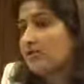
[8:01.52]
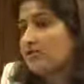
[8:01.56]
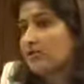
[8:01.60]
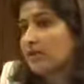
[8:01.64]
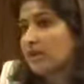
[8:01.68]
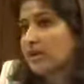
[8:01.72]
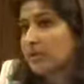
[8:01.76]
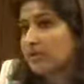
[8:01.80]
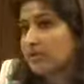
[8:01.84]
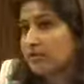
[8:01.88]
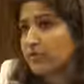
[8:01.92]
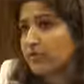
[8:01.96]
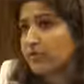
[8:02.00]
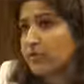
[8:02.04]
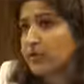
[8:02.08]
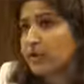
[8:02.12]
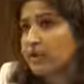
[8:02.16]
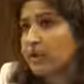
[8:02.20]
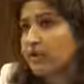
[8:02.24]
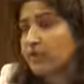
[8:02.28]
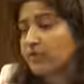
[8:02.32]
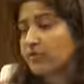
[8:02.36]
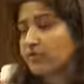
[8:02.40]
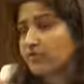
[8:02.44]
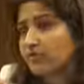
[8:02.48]

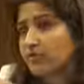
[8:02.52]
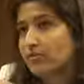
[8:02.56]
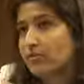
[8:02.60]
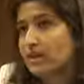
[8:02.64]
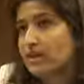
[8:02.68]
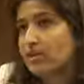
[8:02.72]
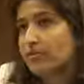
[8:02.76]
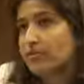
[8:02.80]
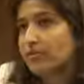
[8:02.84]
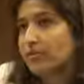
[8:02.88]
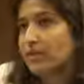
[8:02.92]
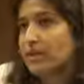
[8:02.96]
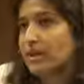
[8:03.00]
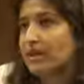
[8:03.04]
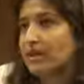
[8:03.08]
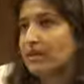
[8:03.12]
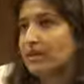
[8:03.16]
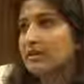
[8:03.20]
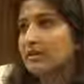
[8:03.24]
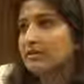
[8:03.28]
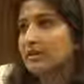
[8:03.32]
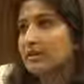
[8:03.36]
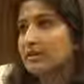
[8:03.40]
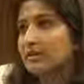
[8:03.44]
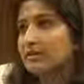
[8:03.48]
figuratively
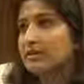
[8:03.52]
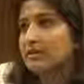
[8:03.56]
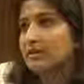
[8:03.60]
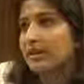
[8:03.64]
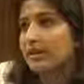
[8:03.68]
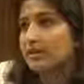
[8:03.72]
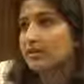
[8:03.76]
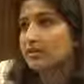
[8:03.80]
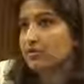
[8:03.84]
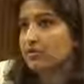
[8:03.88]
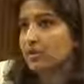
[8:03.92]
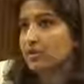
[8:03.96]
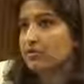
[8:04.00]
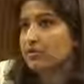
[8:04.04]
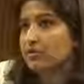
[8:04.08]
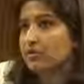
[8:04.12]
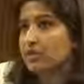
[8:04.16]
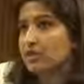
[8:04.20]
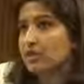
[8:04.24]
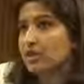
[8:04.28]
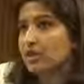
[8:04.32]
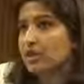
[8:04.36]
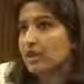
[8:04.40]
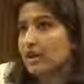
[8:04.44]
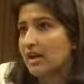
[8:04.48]
recreated inside
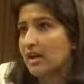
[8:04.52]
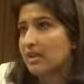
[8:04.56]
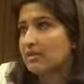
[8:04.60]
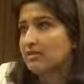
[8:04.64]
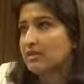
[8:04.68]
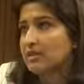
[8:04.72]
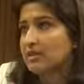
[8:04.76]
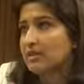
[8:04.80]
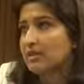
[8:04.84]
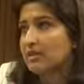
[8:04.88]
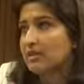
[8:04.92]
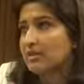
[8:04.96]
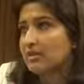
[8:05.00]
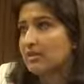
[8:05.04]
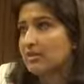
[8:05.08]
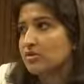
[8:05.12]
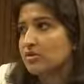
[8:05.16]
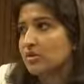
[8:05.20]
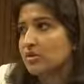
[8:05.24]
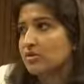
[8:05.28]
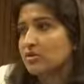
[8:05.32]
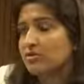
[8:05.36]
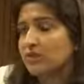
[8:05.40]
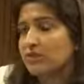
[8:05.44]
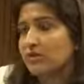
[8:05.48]
refugee camps.
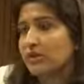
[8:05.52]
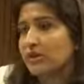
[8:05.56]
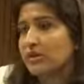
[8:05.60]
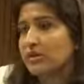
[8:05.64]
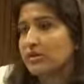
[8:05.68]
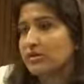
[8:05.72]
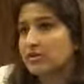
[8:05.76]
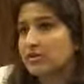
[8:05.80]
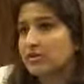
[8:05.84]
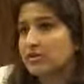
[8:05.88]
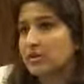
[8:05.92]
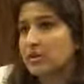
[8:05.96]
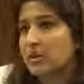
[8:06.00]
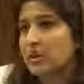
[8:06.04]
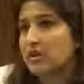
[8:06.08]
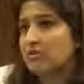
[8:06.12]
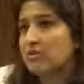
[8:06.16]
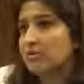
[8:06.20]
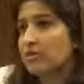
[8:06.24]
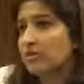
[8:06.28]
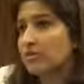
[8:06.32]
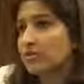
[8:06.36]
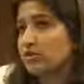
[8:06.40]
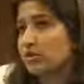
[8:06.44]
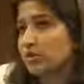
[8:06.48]
So you find your
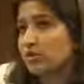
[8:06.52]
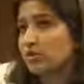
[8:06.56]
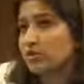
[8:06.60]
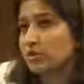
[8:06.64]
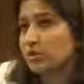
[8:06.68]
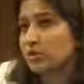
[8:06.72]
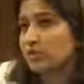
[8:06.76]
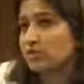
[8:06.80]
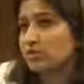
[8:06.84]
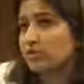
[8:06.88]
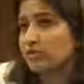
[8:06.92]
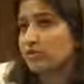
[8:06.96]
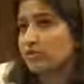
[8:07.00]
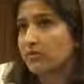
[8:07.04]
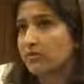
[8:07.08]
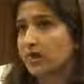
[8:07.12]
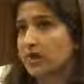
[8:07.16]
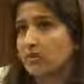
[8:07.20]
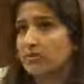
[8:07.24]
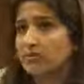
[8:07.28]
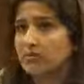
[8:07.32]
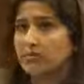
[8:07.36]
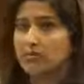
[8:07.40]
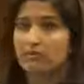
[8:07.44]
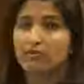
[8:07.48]
neighbors, those that
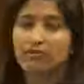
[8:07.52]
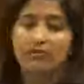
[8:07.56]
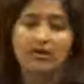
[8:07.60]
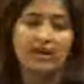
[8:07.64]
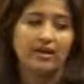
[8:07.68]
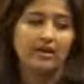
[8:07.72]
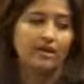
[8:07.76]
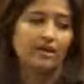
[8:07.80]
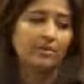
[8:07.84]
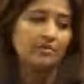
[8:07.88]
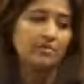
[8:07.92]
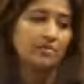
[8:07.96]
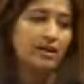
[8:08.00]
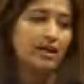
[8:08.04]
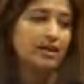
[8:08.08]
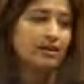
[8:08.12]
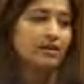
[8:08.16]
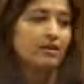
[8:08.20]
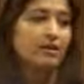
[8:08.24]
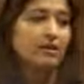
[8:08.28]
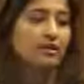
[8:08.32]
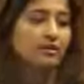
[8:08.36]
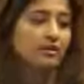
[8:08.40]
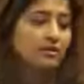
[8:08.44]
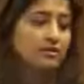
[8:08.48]
survived, you find them
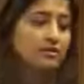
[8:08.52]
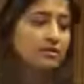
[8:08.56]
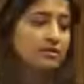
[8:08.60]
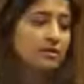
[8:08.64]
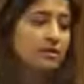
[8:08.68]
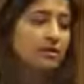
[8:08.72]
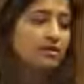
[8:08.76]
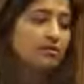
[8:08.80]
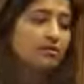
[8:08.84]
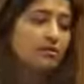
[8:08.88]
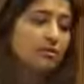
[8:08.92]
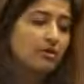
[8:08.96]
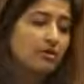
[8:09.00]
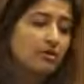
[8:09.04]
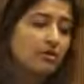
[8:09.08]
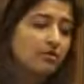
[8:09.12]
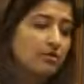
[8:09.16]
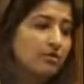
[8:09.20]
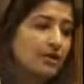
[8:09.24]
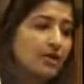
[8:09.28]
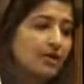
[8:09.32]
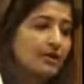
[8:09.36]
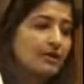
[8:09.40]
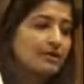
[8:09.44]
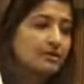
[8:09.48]
back in the same
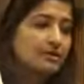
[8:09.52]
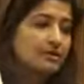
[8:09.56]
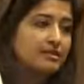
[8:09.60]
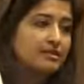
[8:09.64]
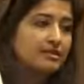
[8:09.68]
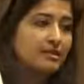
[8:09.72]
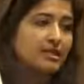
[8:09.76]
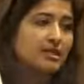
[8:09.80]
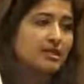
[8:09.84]
place.